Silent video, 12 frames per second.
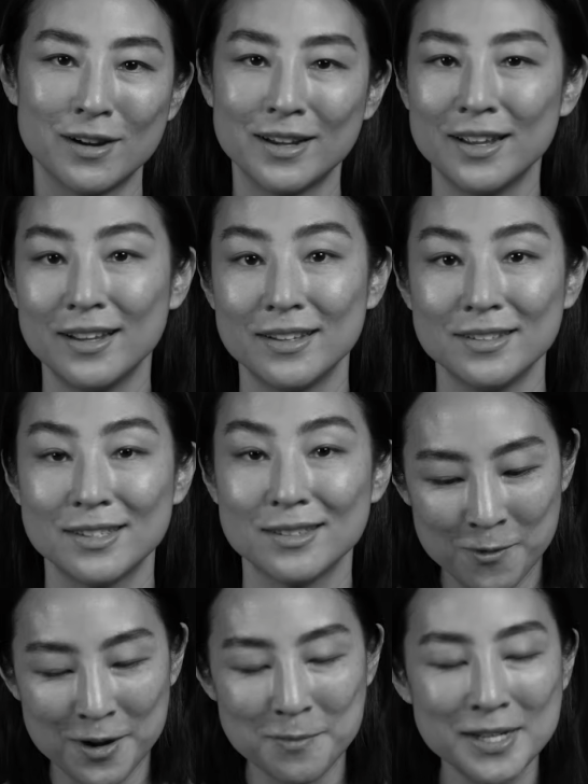our kids.
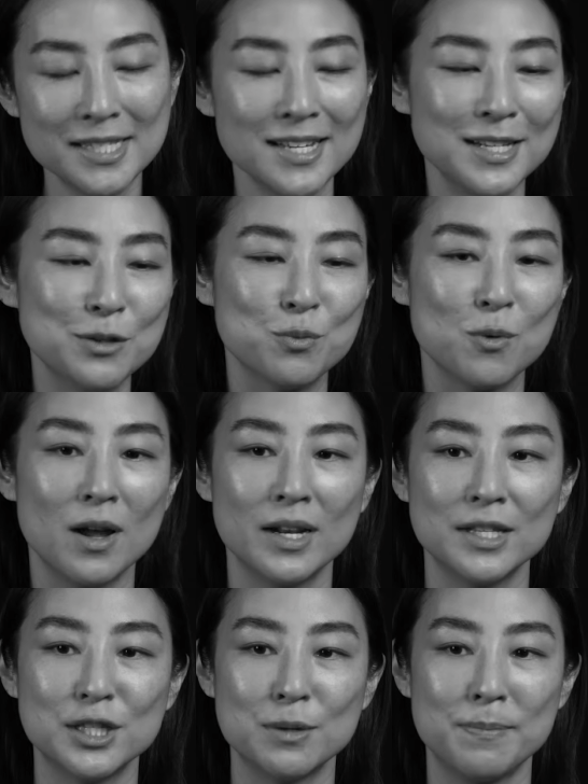One of my sons wanted to